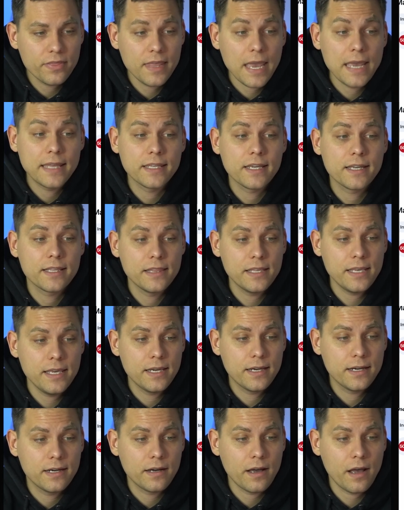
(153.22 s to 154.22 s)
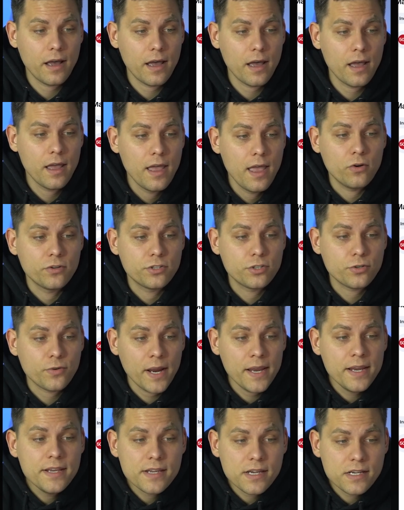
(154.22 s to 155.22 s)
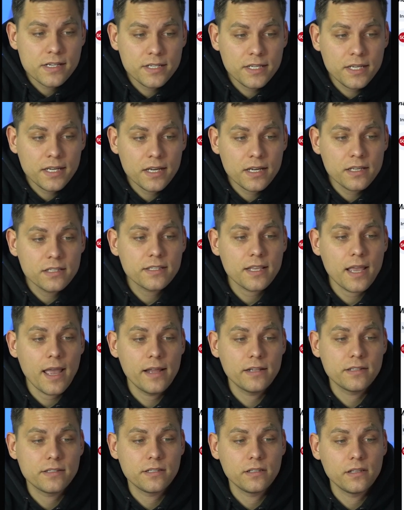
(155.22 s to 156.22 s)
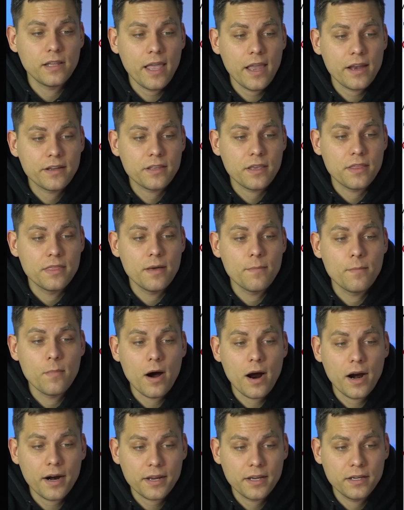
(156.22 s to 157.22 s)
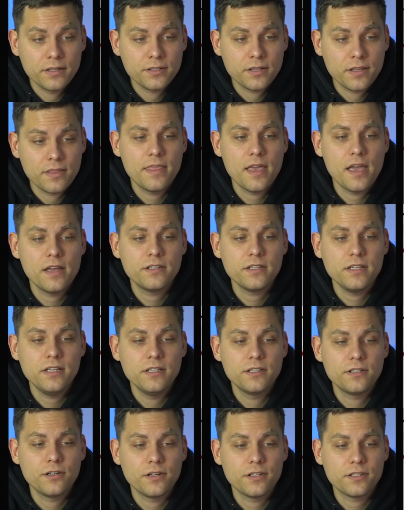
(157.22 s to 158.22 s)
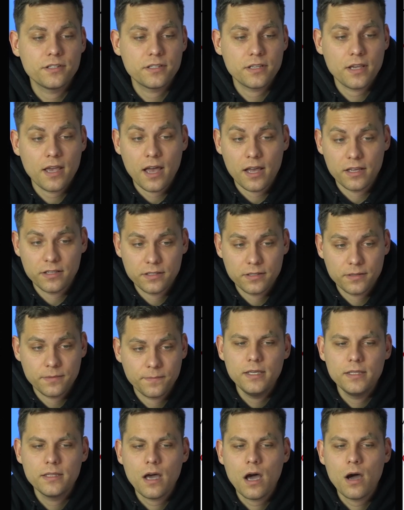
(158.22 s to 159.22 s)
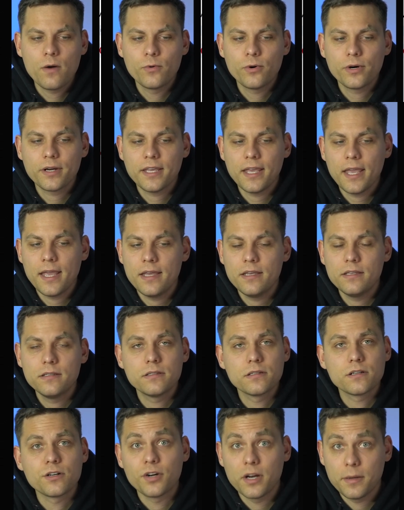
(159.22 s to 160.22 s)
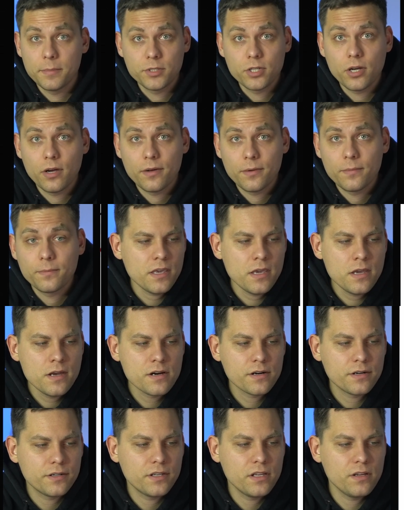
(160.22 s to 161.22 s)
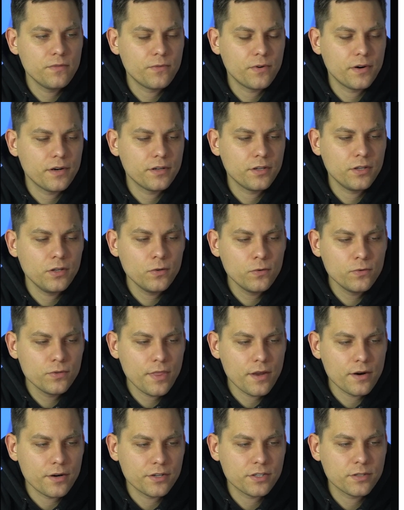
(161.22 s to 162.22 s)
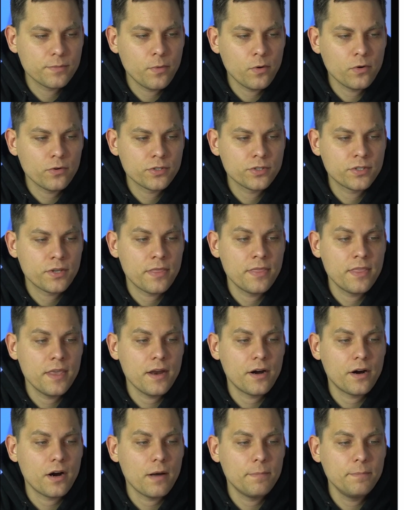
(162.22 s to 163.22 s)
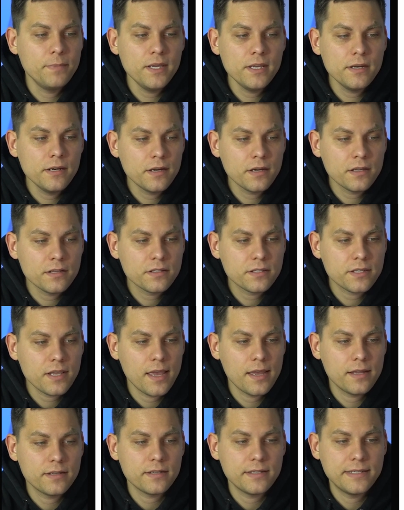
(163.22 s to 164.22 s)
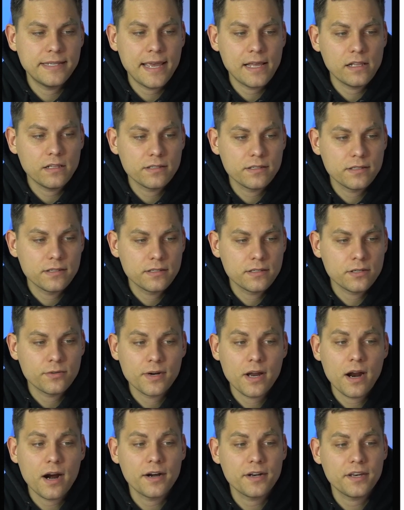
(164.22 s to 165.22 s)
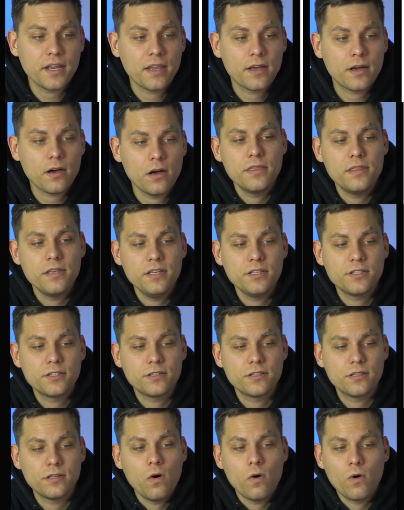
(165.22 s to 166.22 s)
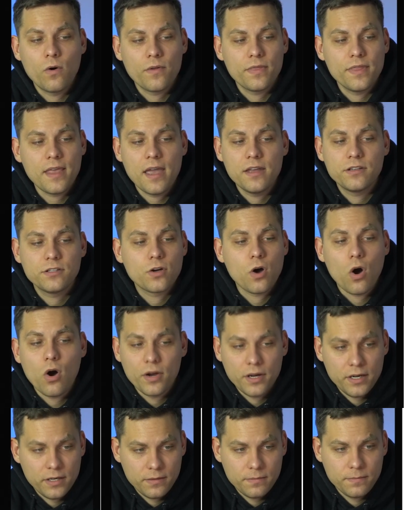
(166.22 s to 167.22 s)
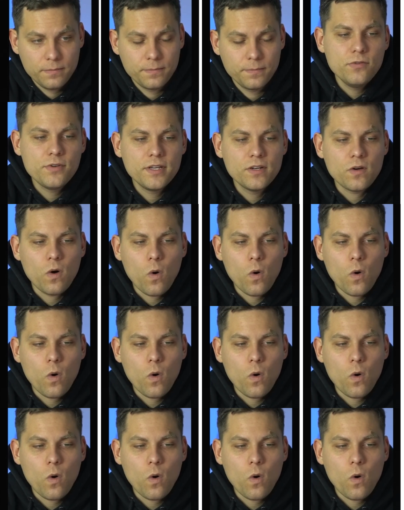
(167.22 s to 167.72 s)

then click on trade ideas and select the market that interests us. In our case, crypto. Here different users post their opinions and analysis regarding this or that coin. You can